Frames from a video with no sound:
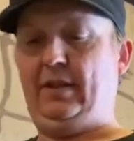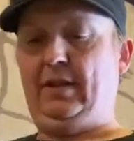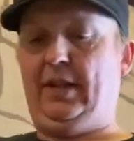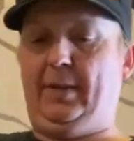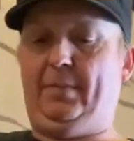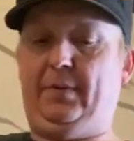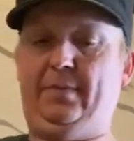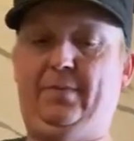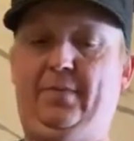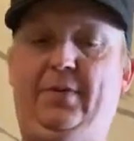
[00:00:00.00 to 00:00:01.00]
Yep,
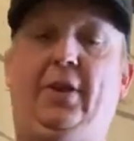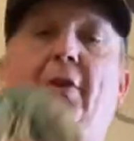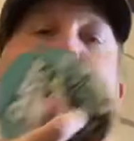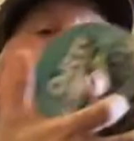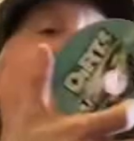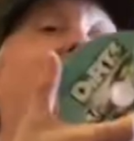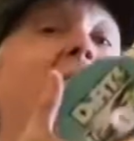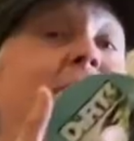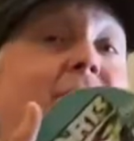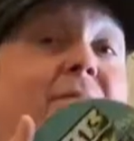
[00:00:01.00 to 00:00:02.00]
Dirt 3.
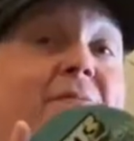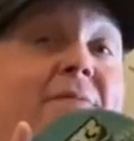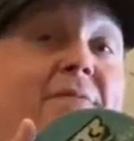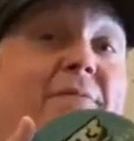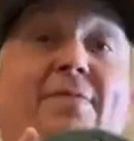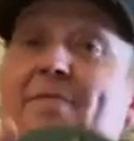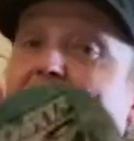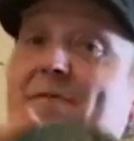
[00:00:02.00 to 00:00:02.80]
All right.